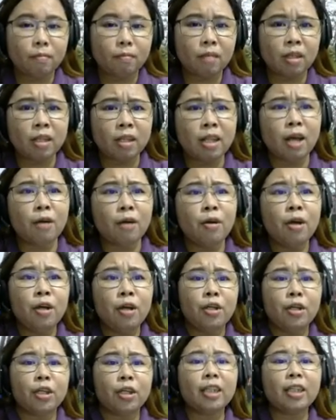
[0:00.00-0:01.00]
Now,
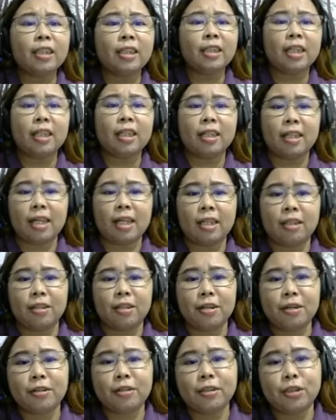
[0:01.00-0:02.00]
you can say that
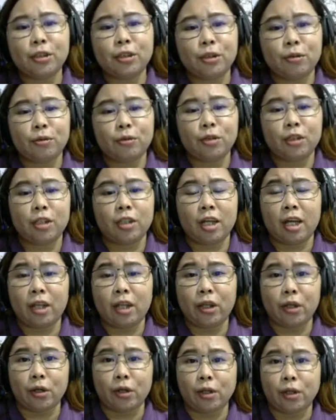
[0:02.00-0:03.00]
there is no
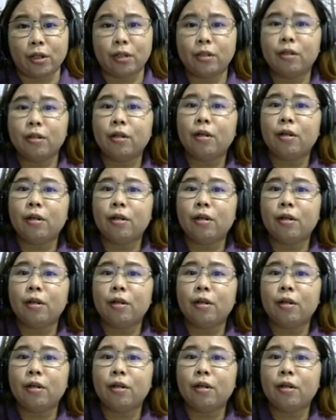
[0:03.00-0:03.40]
standard